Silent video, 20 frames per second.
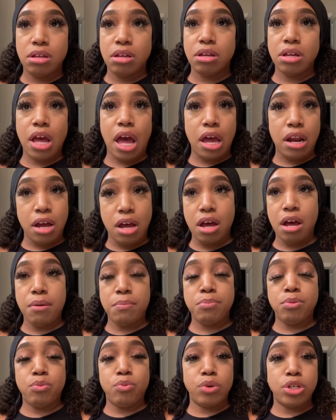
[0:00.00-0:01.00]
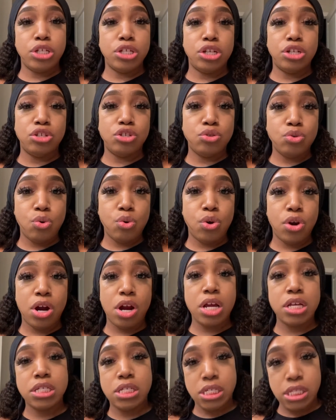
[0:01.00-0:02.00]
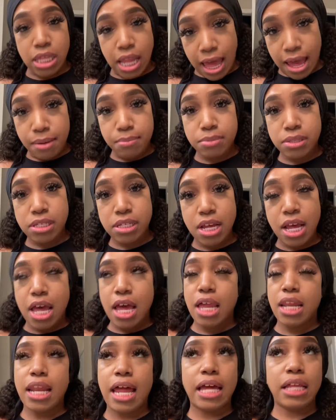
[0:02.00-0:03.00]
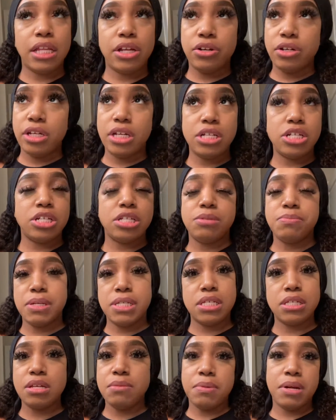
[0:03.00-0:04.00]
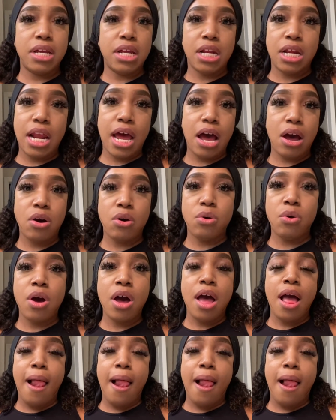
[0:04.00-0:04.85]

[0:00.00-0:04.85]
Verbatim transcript: got up, went to the store, slept, like literally just been sleeping in and out.